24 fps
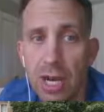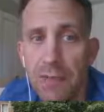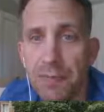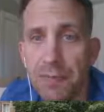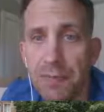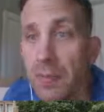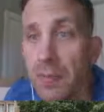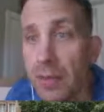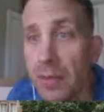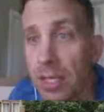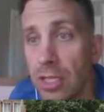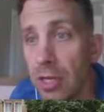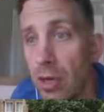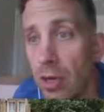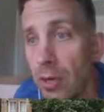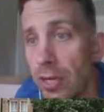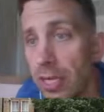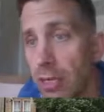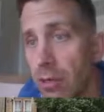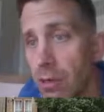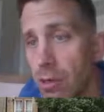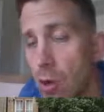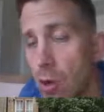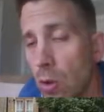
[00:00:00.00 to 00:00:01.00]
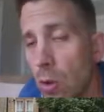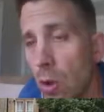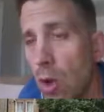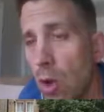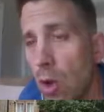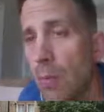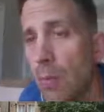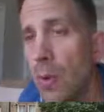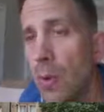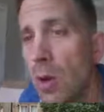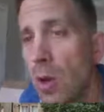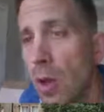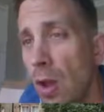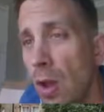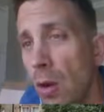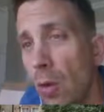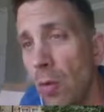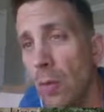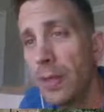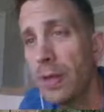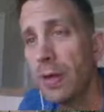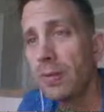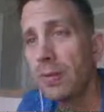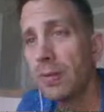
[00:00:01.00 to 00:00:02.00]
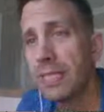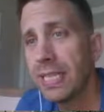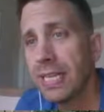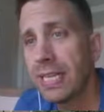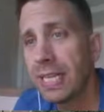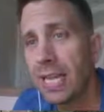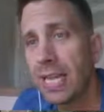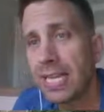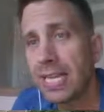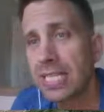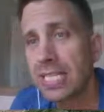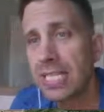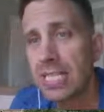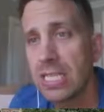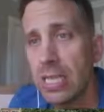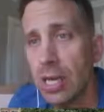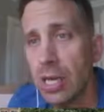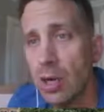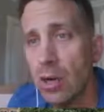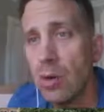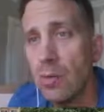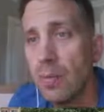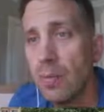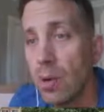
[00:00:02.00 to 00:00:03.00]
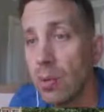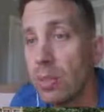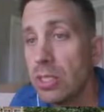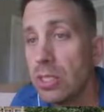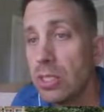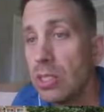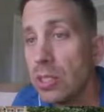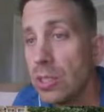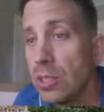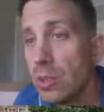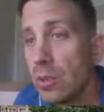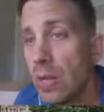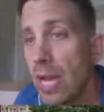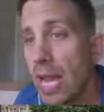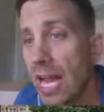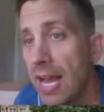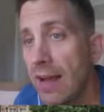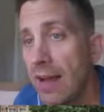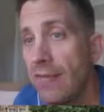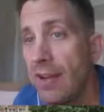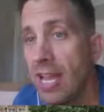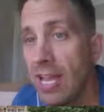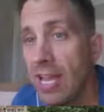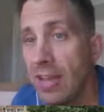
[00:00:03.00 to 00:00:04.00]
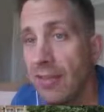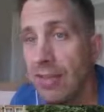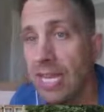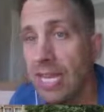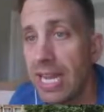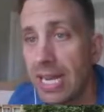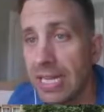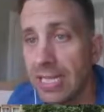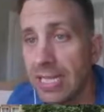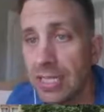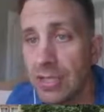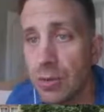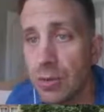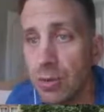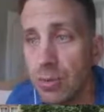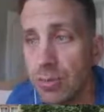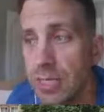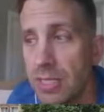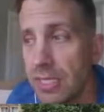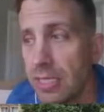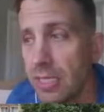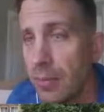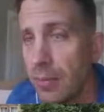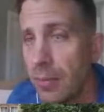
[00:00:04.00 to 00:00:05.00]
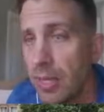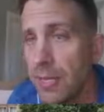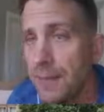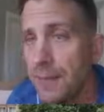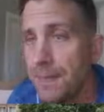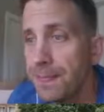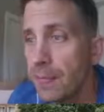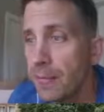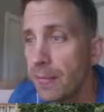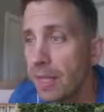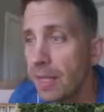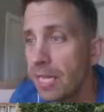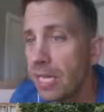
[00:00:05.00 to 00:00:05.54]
off. Here in Oklahoma, we don't get a lot of snow, but we do have heavy ice storms that come in.